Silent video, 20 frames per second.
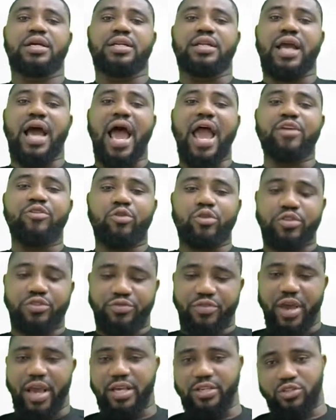The
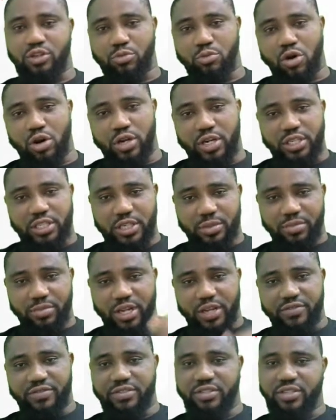hydrosphere, some organism
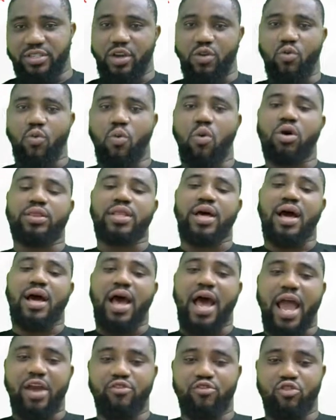lives in water.
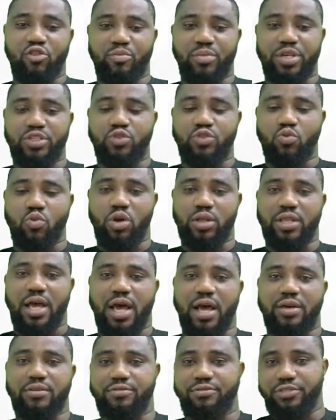Hydro means
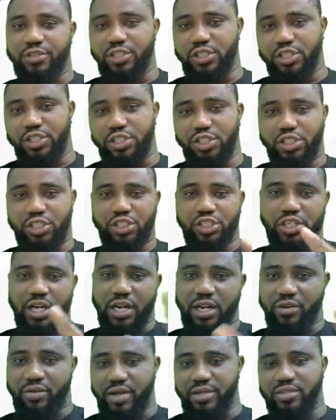water, fish
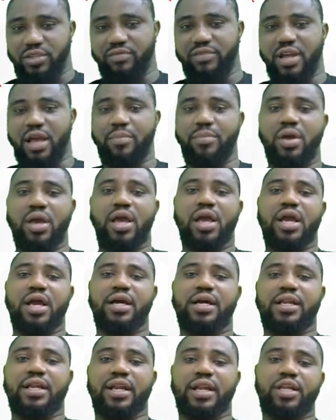and the rest of them.
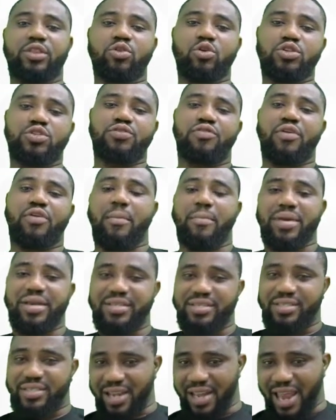Lithosphere
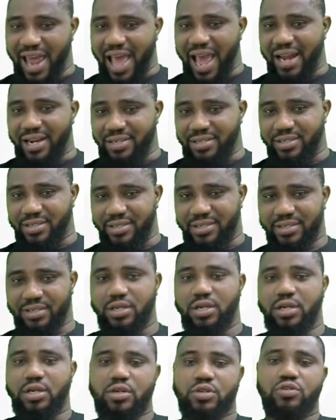means land.
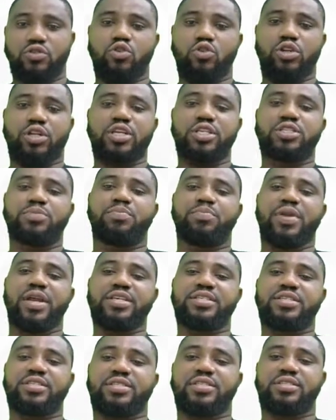So these
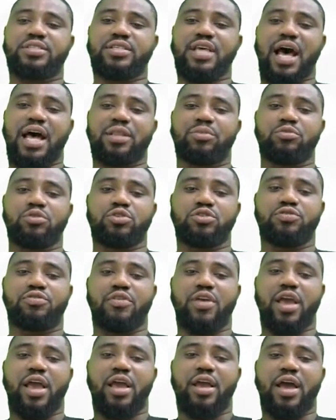places,
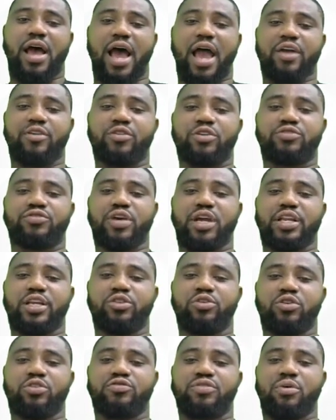atmosphere, hydrosphere,
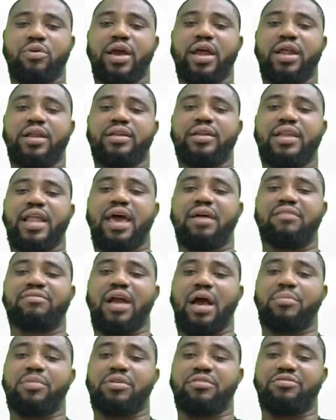lithosphere, where life
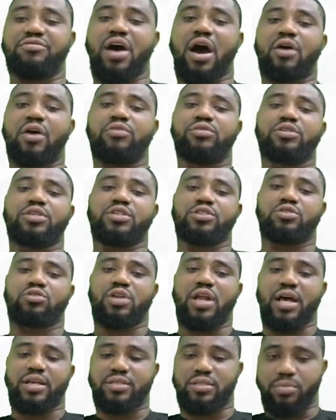can be found, is
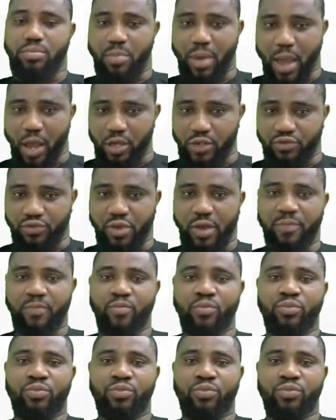known as biosphere.